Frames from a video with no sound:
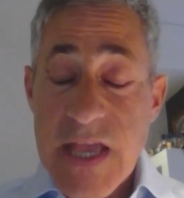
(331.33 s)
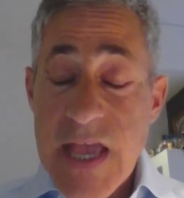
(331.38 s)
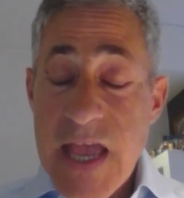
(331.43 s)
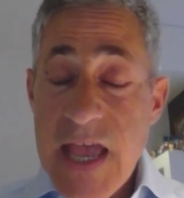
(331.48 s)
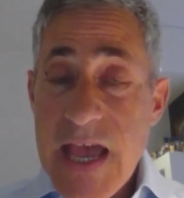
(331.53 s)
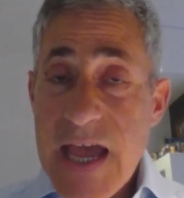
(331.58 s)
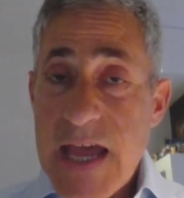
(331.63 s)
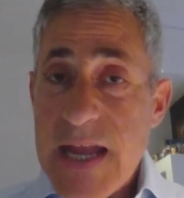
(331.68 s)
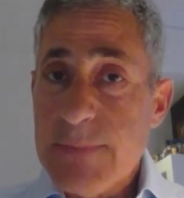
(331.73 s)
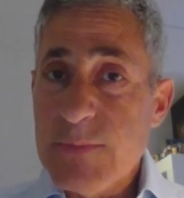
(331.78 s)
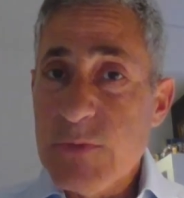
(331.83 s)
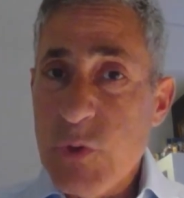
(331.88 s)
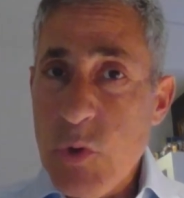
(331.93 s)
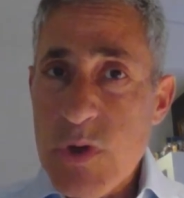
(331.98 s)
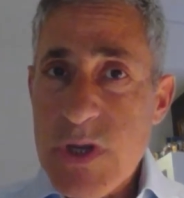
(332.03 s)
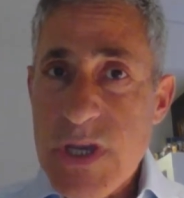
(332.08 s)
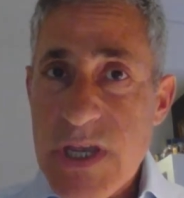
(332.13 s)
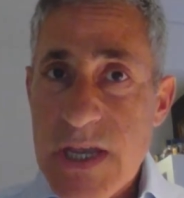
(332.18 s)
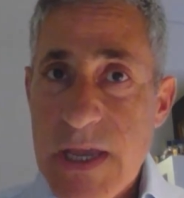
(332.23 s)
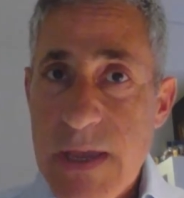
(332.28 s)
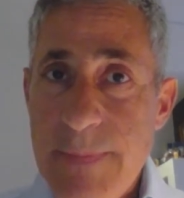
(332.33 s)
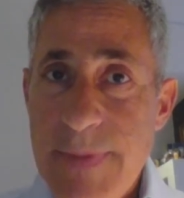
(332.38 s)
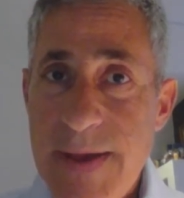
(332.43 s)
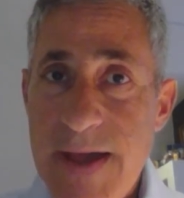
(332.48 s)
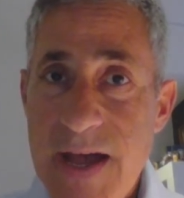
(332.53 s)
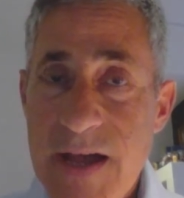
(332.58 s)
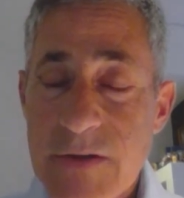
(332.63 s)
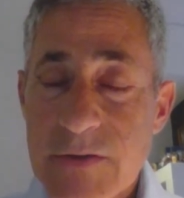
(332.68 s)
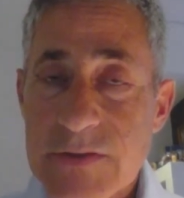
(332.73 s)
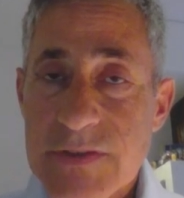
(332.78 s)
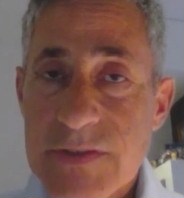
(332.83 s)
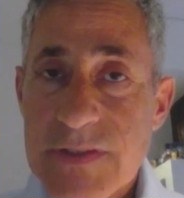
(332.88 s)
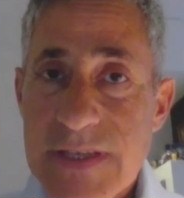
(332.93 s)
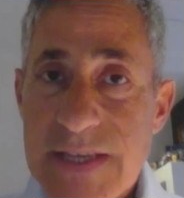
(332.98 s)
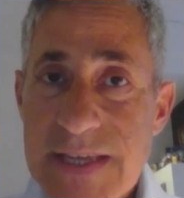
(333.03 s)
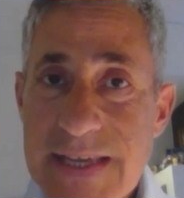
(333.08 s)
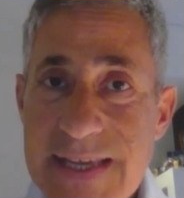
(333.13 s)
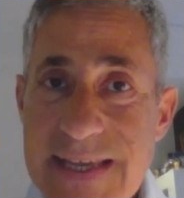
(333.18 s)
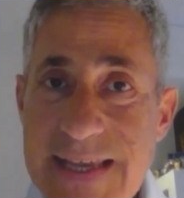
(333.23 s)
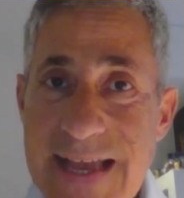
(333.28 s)
And I'm talking about
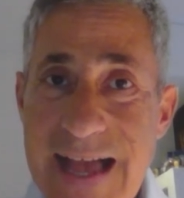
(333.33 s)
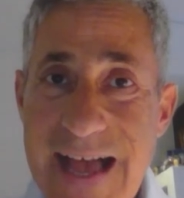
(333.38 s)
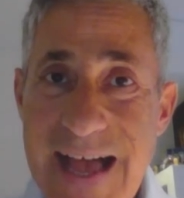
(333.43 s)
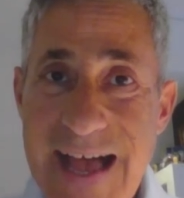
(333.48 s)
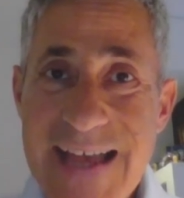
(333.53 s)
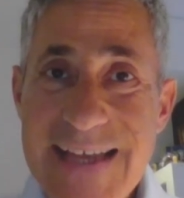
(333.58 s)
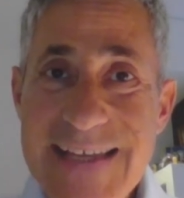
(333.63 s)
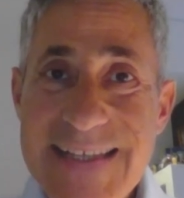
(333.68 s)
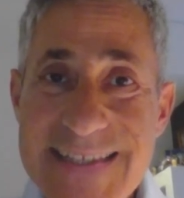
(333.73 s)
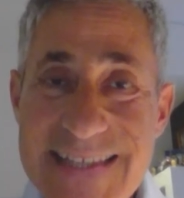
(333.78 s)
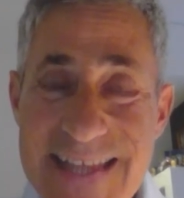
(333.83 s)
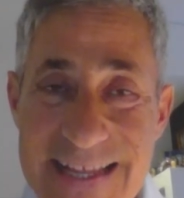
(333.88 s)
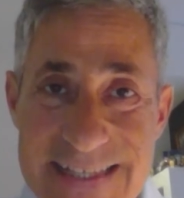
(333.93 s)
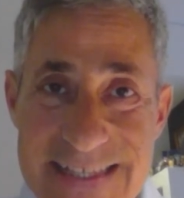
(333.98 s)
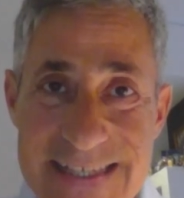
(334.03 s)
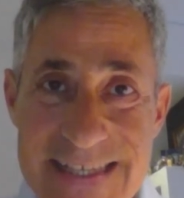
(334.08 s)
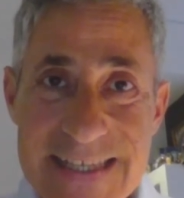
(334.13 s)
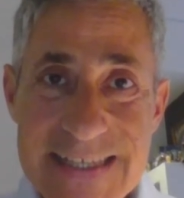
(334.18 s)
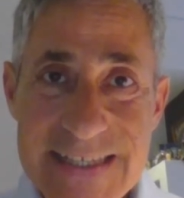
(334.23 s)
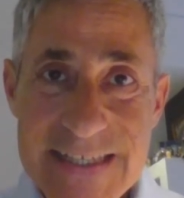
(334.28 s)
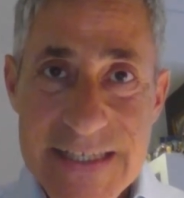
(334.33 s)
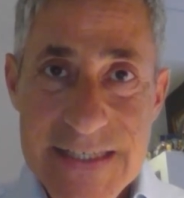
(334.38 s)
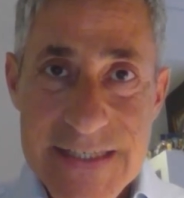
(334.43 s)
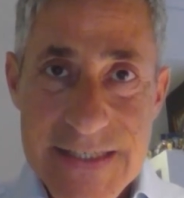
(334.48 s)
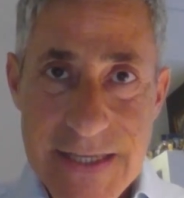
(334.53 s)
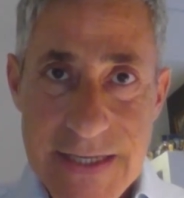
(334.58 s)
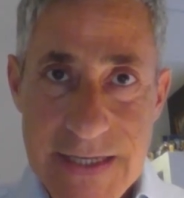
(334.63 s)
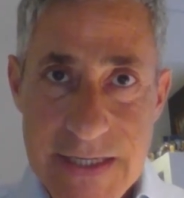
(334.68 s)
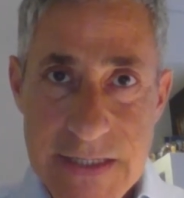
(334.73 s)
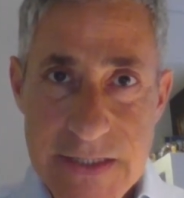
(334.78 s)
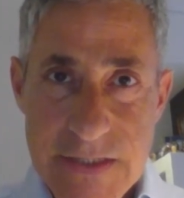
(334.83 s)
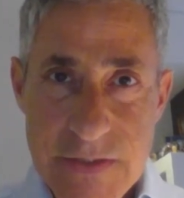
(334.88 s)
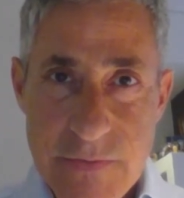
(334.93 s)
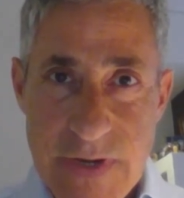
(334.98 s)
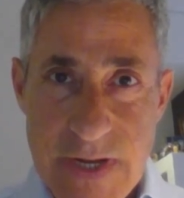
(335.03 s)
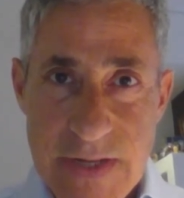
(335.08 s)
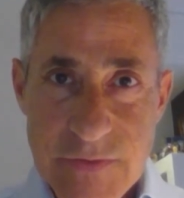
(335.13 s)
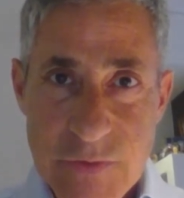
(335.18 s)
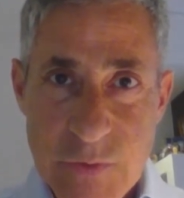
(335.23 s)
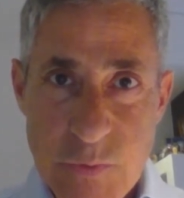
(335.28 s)
high density cities
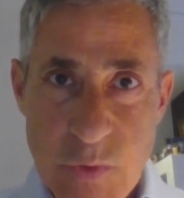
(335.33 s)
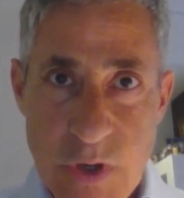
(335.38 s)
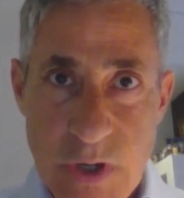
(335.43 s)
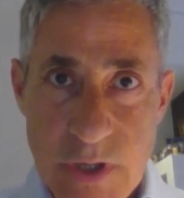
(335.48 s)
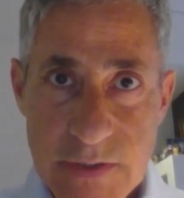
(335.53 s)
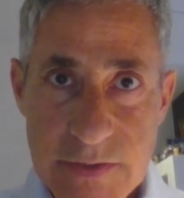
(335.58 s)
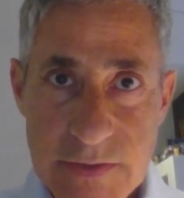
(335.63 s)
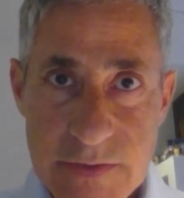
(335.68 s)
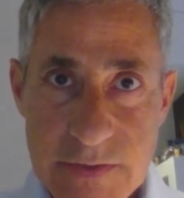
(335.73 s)
around the world.